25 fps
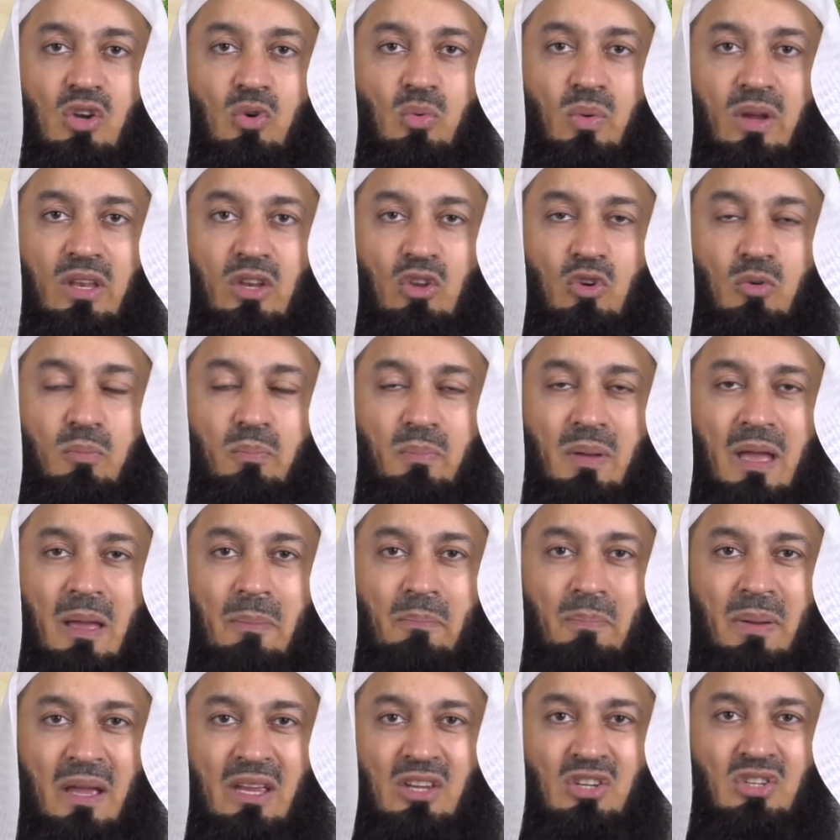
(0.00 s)
When you bear
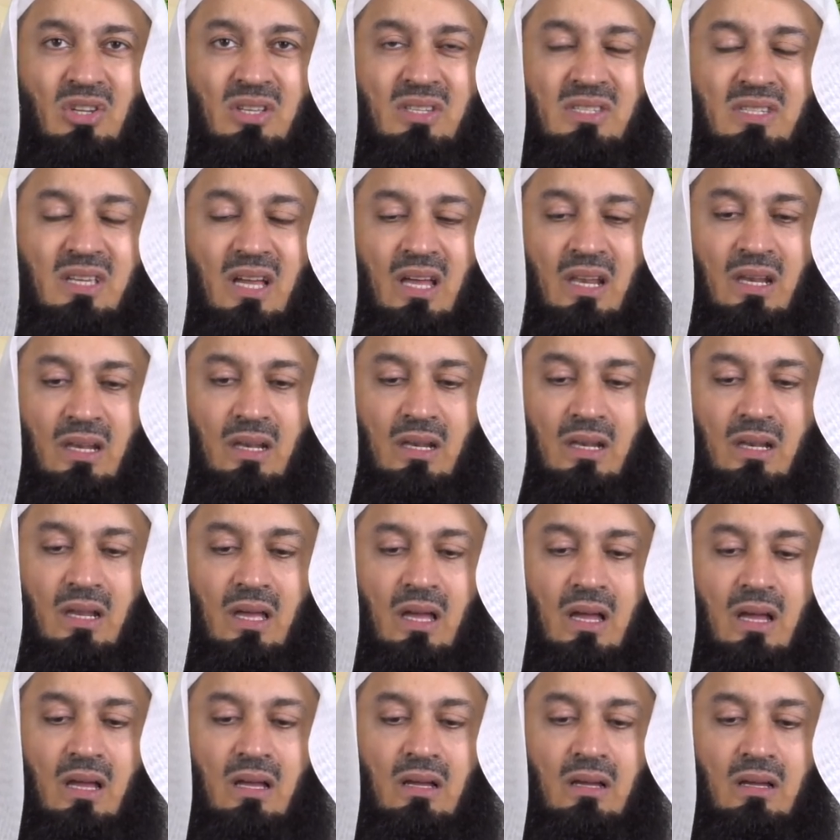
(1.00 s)
patience,
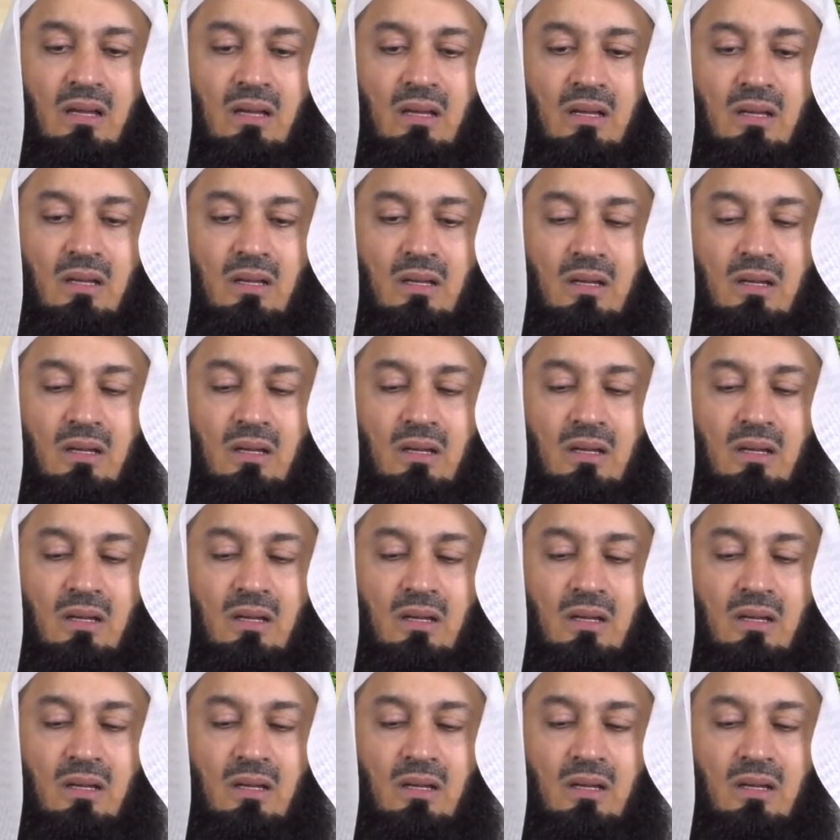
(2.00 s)
Allah